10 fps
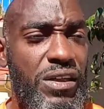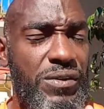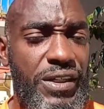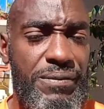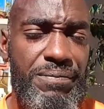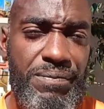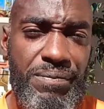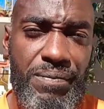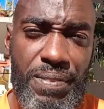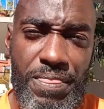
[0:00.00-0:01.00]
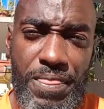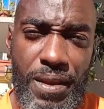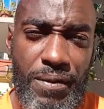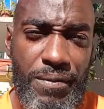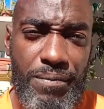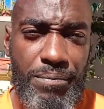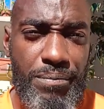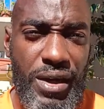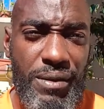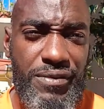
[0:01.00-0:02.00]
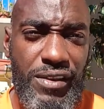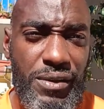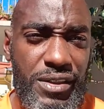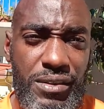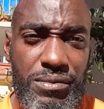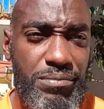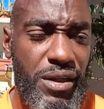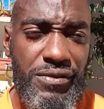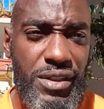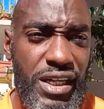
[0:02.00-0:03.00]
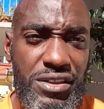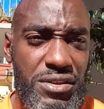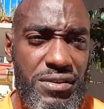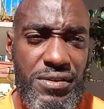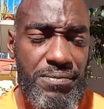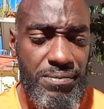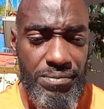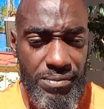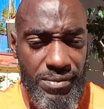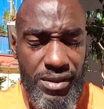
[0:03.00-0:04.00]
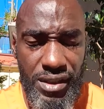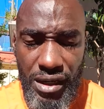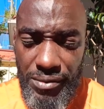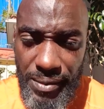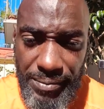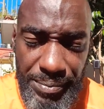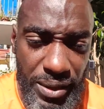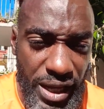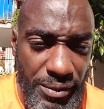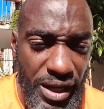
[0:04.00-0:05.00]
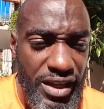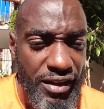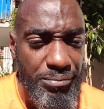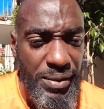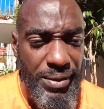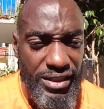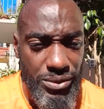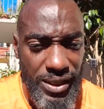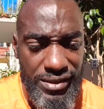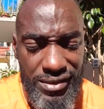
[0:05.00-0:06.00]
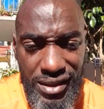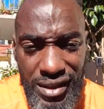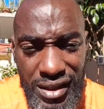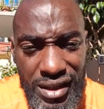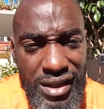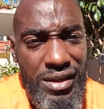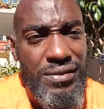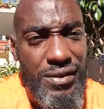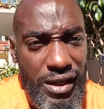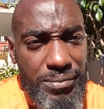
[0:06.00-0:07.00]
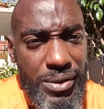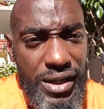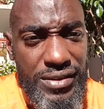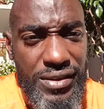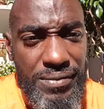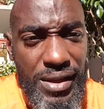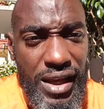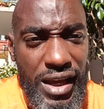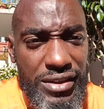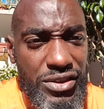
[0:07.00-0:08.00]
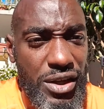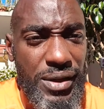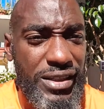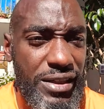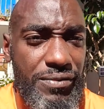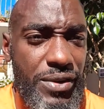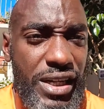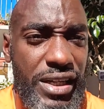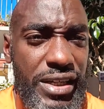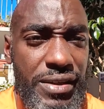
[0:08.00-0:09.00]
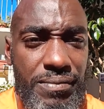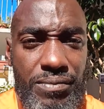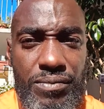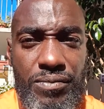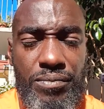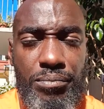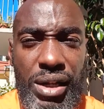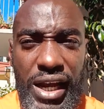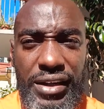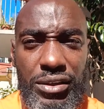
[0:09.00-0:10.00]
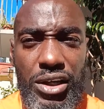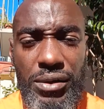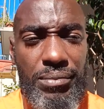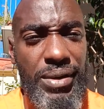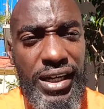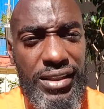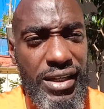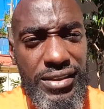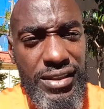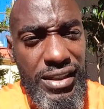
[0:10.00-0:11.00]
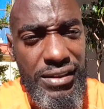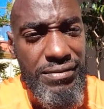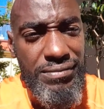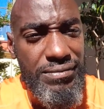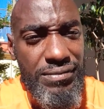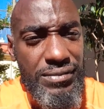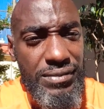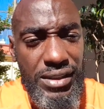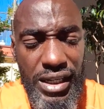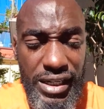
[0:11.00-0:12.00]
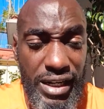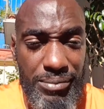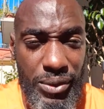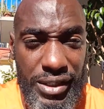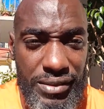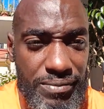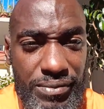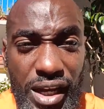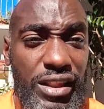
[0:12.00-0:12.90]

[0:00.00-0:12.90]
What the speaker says: Know that. Perhaps Florida on both occasions. Can't remember. But anyway, yeah, I've been back twice. Not impressed. And so I didn't really plan on going back there to live at any point.